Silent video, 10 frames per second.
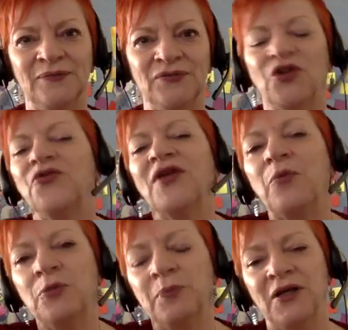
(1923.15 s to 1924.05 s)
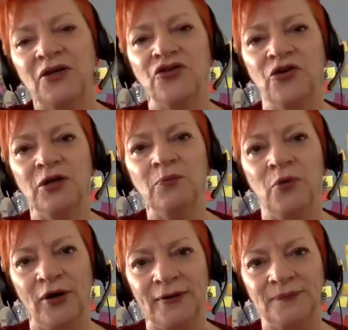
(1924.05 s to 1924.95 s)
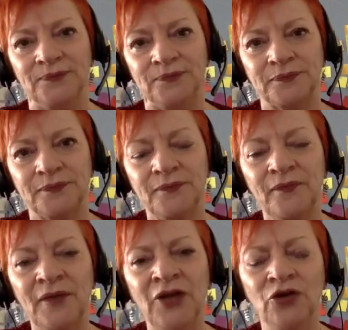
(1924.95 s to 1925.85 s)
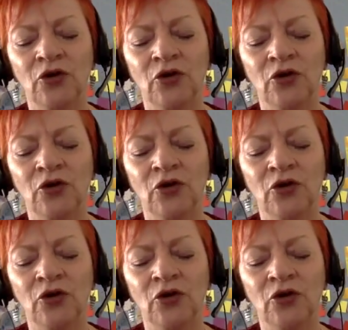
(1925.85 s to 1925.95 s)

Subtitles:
So that would be a turning point in